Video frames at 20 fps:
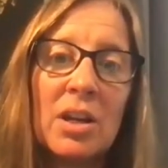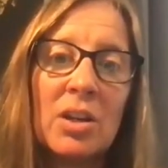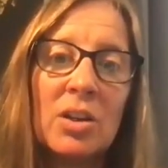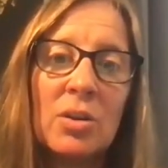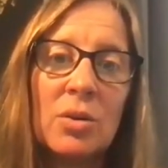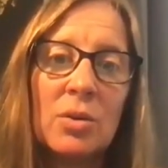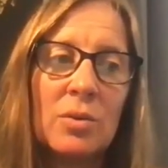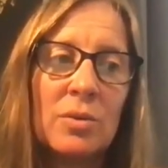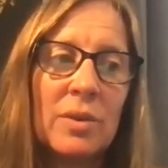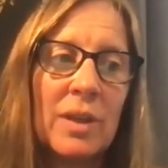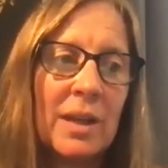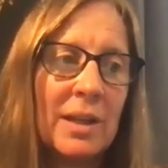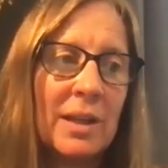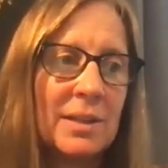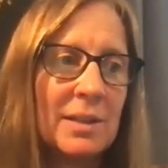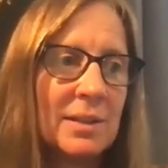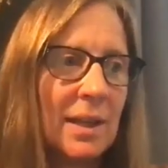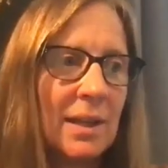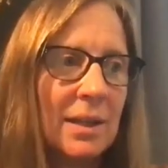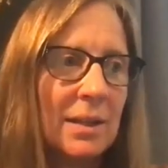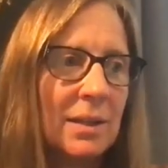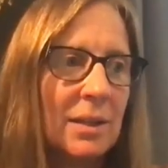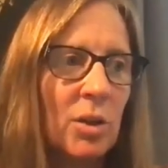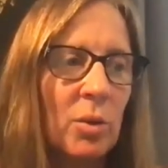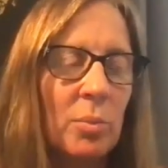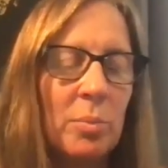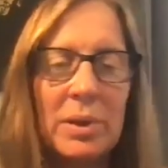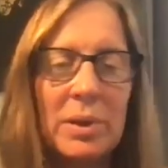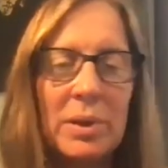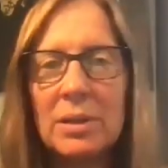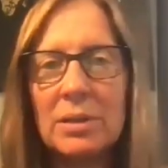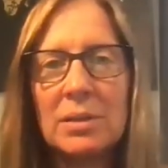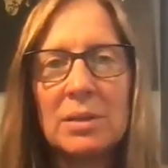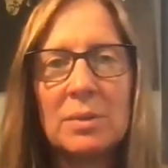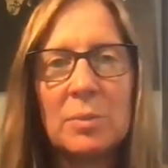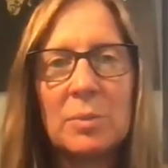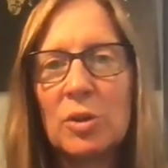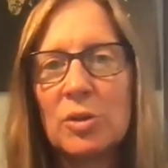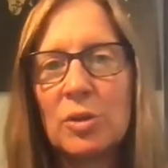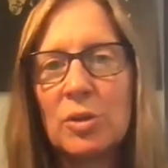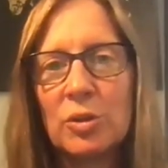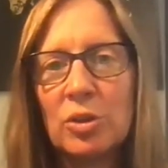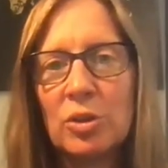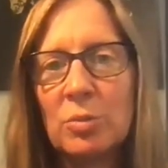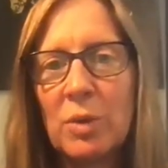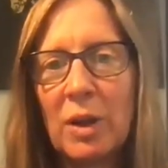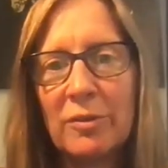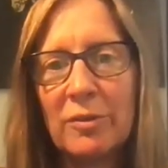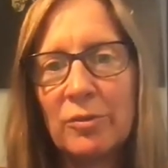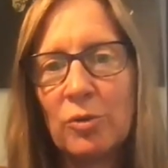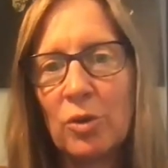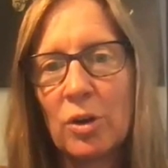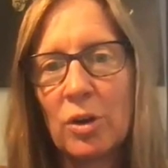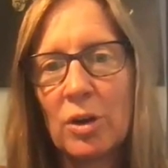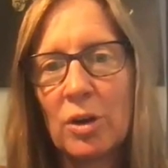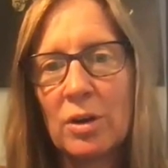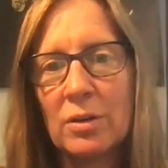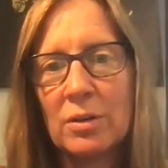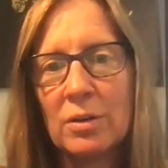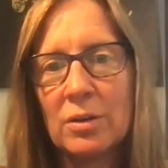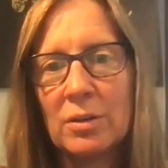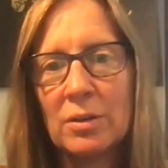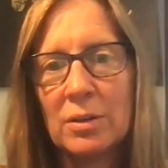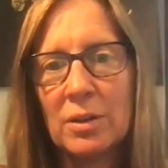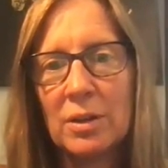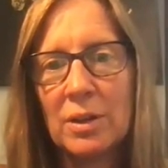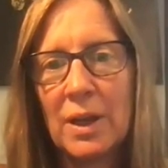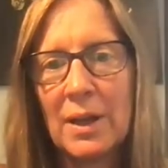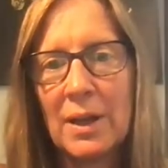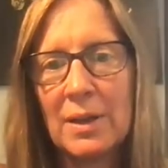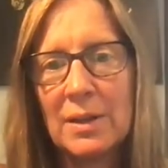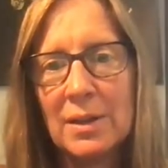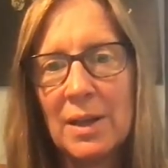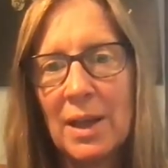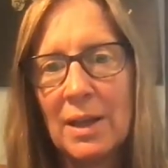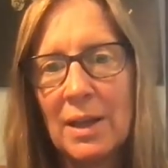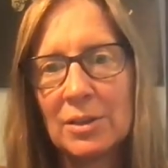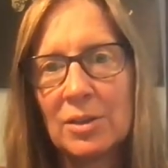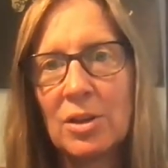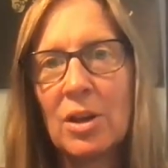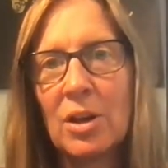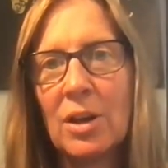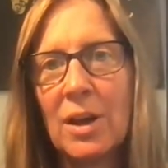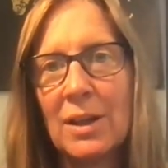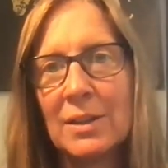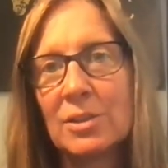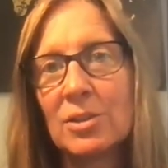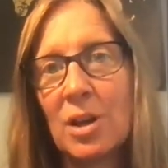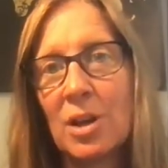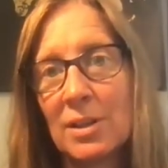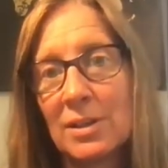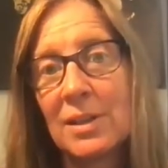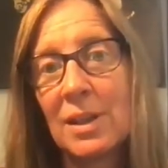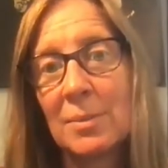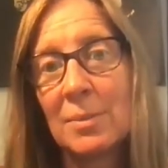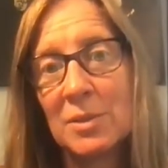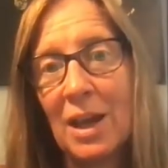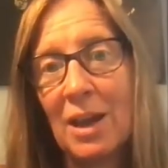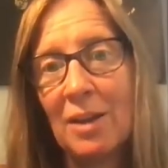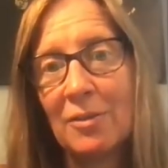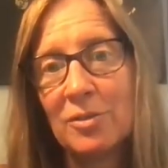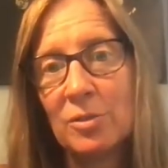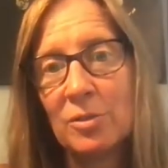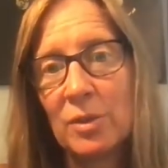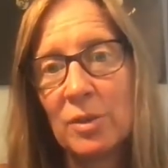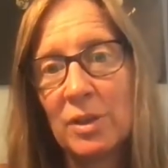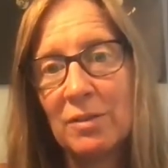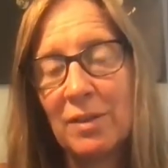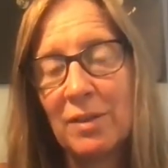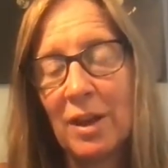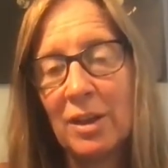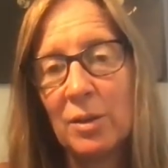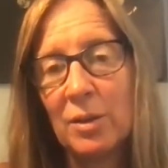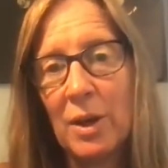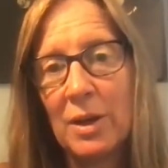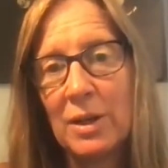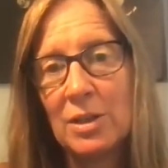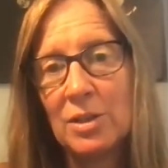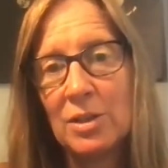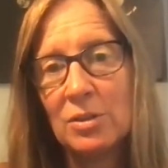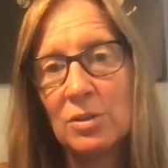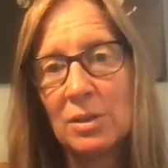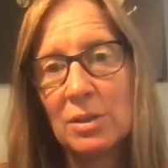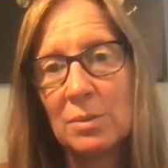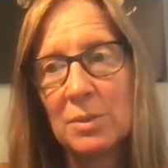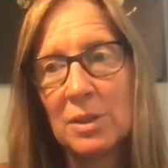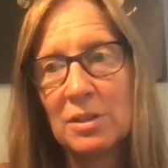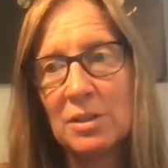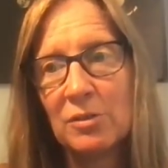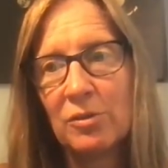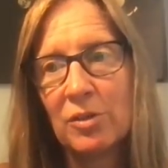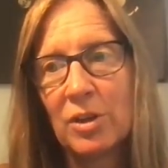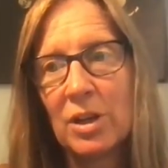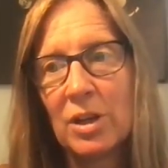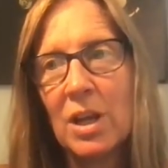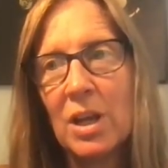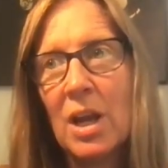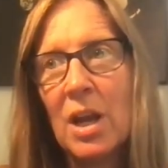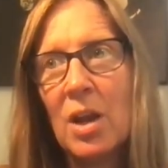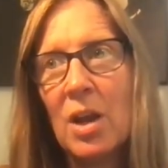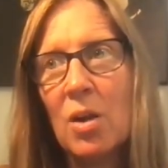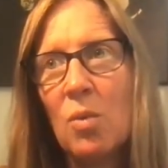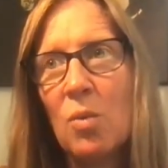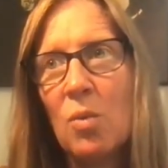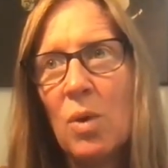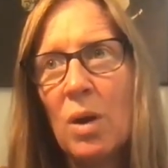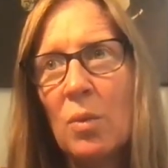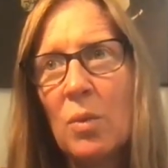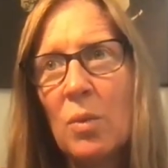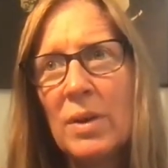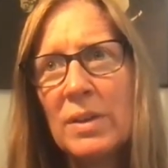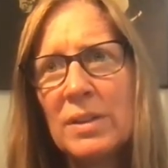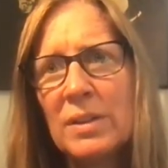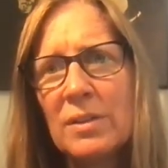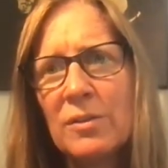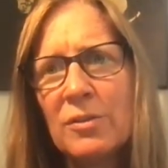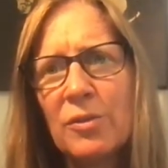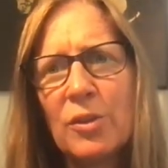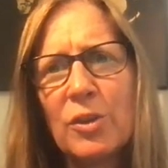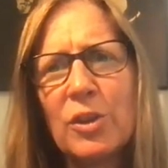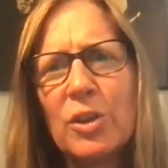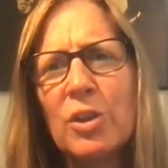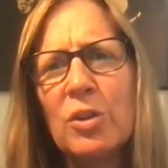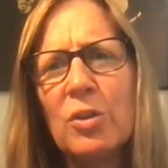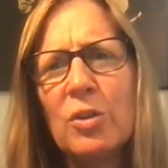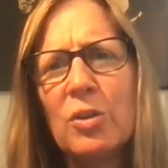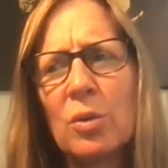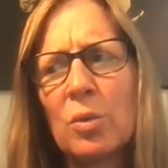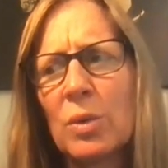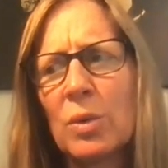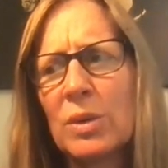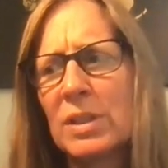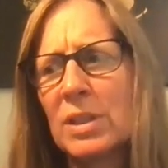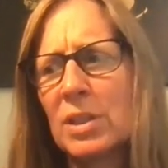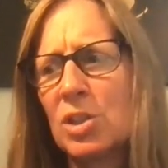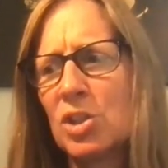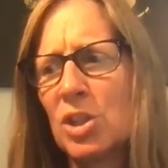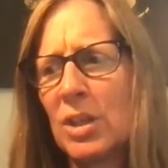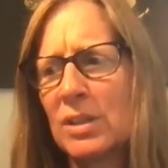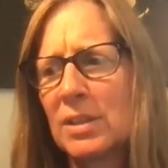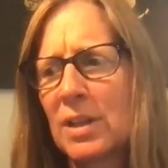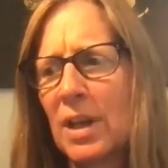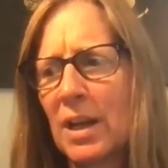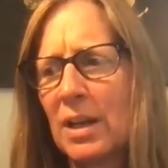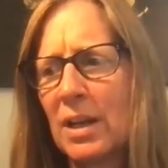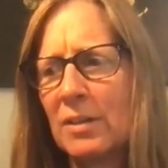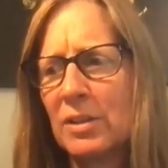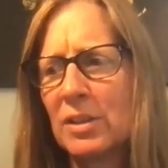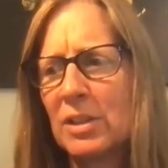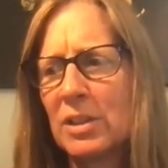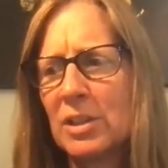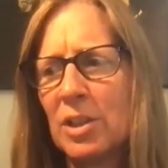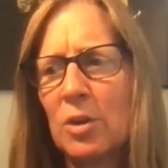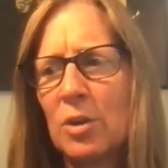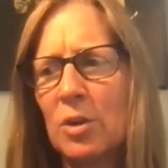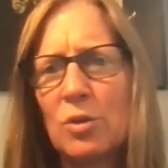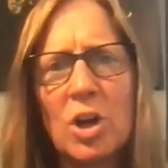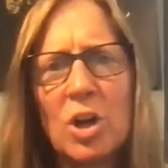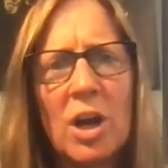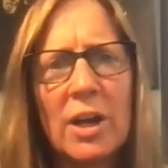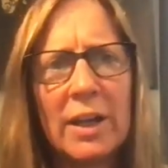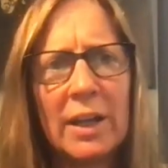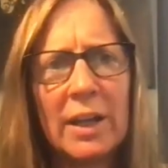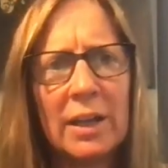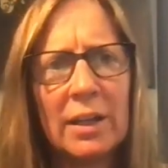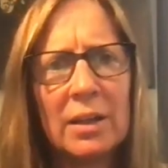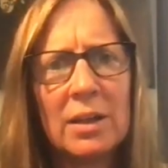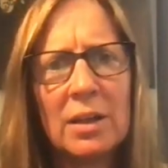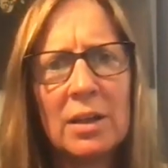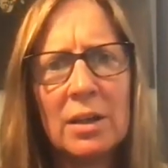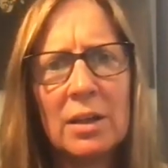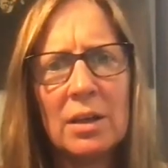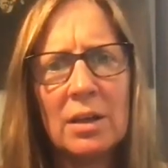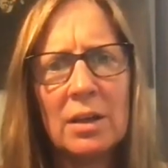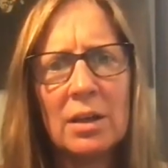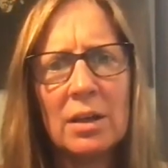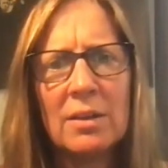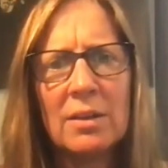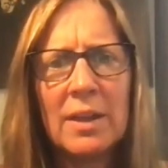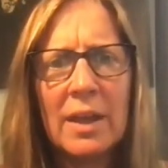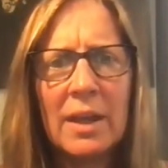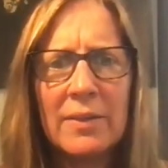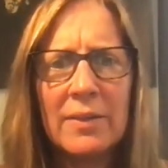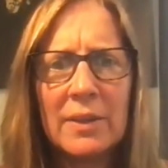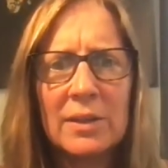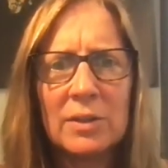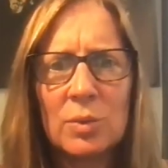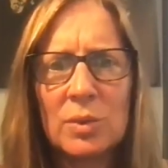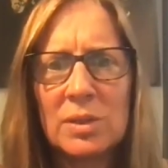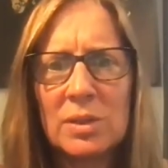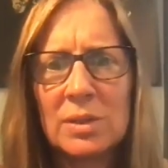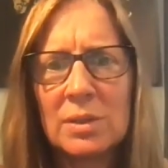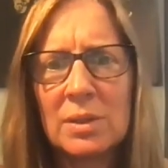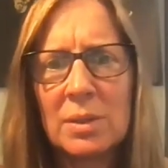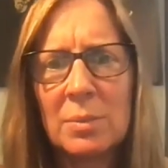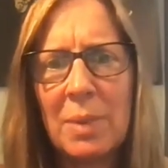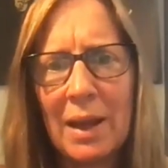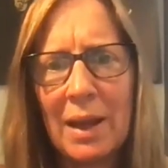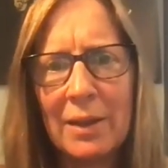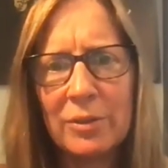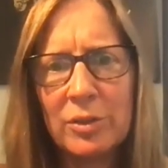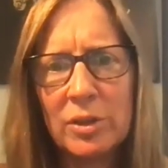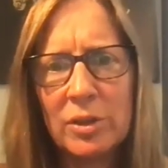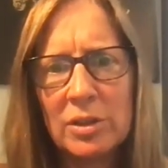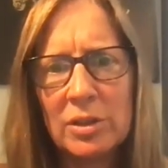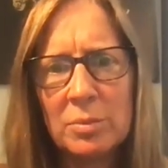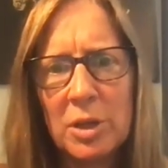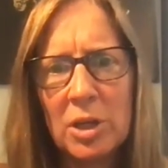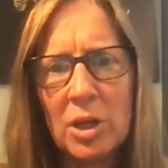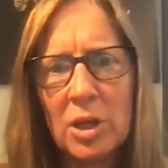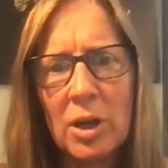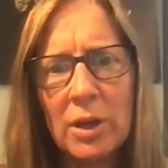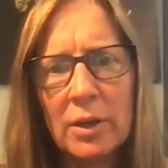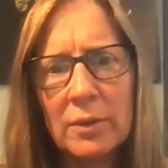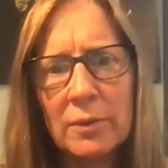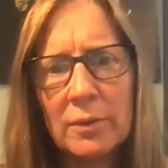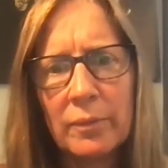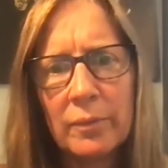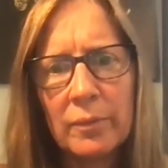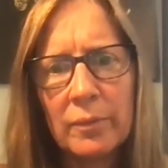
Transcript: that has been a spiritual 2x4 and has caused them to have to reevaluate and do something different. What was it for you, or was it just kind of a slow dawning that this was the path you needed to be on?